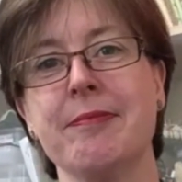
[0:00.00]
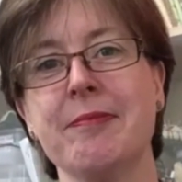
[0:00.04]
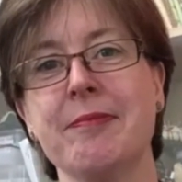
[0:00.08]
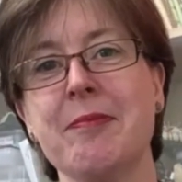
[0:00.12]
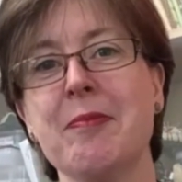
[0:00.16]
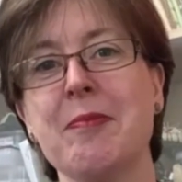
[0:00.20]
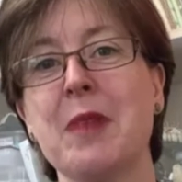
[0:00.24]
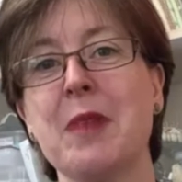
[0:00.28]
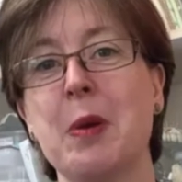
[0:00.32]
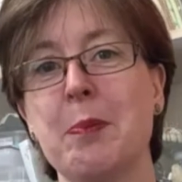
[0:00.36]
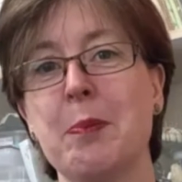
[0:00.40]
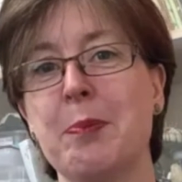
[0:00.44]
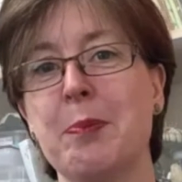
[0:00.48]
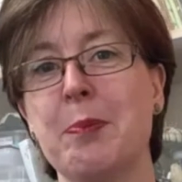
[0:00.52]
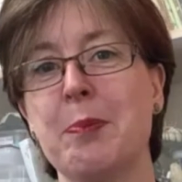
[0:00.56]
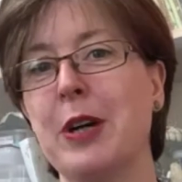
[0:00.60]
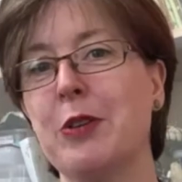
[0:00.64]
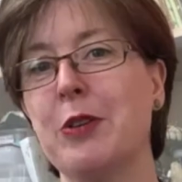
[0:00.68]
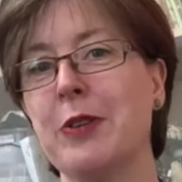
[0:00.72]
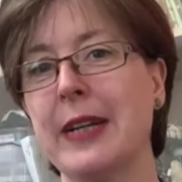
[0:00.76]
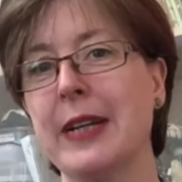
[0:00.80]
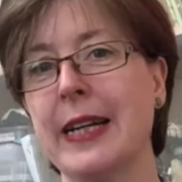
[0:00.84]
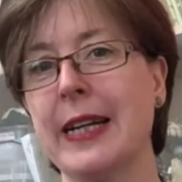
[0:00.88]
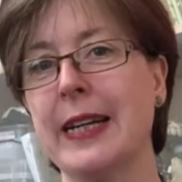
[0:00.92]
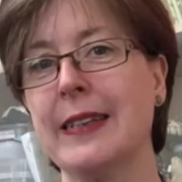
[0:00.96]
bell
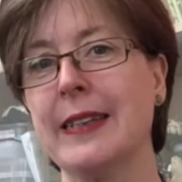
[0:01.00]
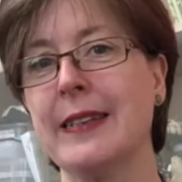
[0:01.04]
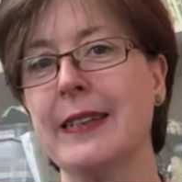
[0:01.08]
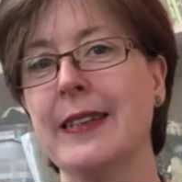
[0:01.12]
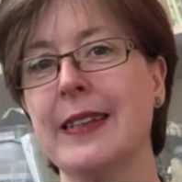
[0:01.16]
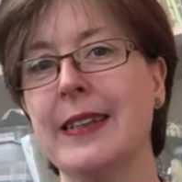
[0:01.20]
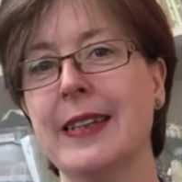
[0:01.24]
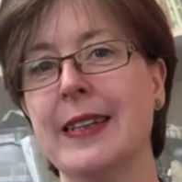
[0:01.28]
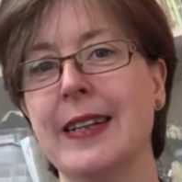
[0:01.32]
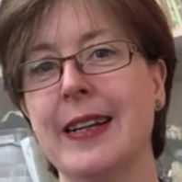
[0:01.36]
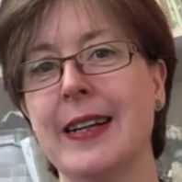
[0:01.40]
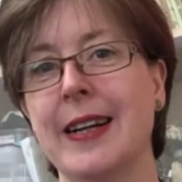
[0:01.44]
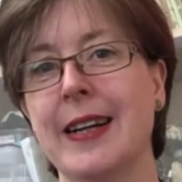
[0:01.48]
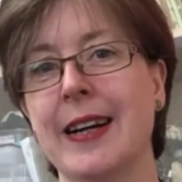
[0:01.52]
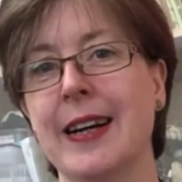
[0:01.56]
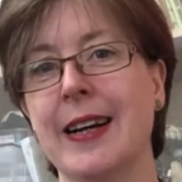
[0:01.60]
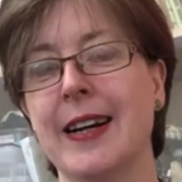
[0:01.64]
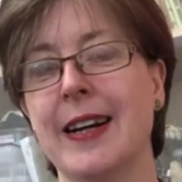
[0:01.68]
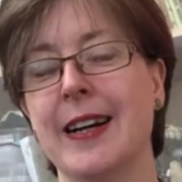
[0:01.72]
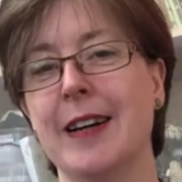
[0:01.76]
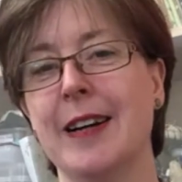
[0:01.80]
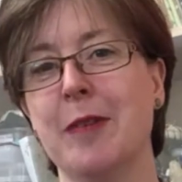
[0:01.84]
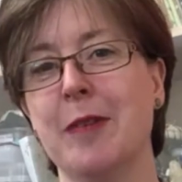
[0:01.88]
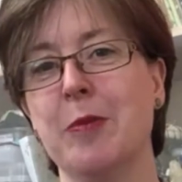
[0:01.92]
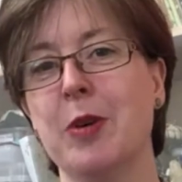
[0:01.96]
ringing
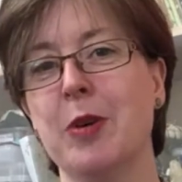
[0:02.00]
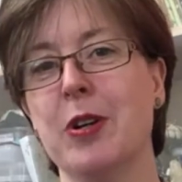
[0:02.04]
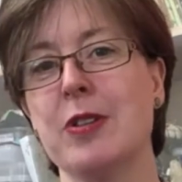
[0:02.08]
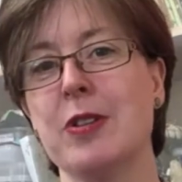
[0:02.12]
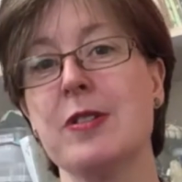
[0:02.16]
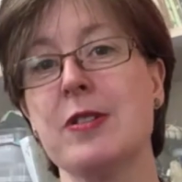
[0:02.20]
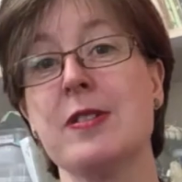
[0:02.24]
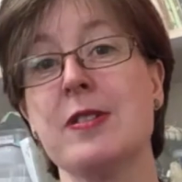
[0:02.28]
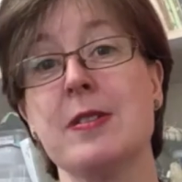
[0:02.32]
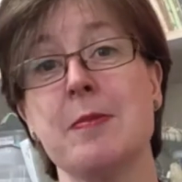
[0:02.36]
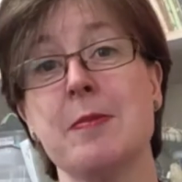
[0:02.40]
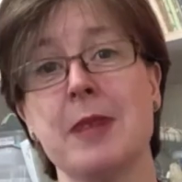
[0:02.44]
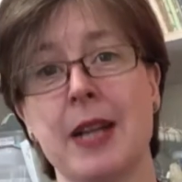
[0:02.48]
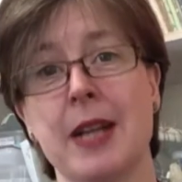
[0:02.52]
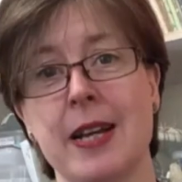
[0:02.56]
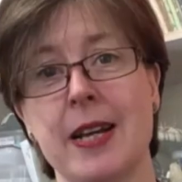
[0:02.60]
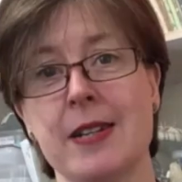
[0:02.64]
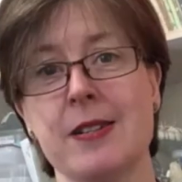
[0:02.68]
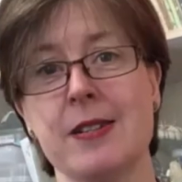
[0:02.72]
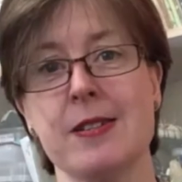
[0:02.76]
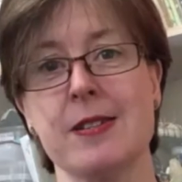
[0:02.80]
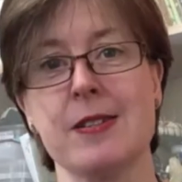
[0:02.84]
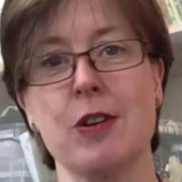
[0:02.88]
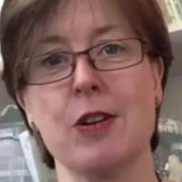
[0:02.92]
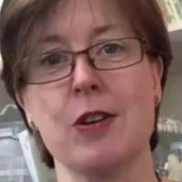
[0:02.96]
on
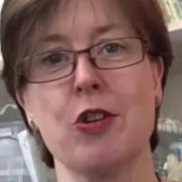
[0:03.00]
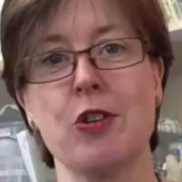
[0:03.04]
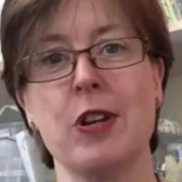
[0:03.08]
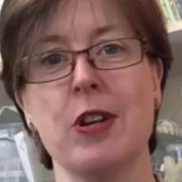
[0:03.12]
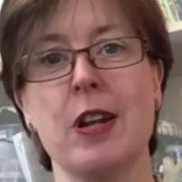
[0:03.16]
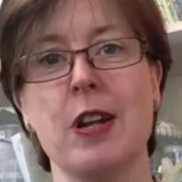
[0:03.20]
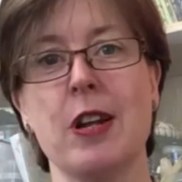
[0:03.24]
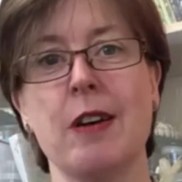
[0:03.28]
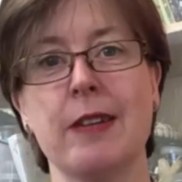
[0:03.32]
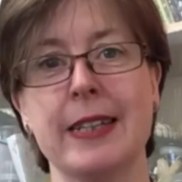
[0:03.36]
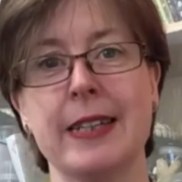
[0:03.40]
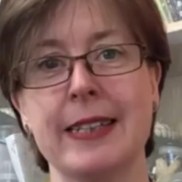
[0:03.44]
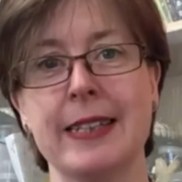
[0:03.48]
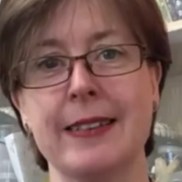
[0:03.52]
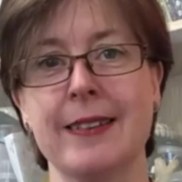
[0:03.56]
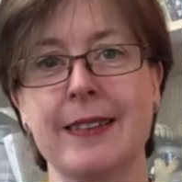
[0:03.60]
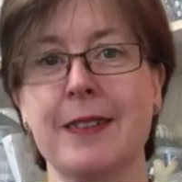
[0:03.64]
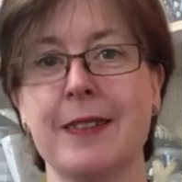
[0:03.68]
simulators online,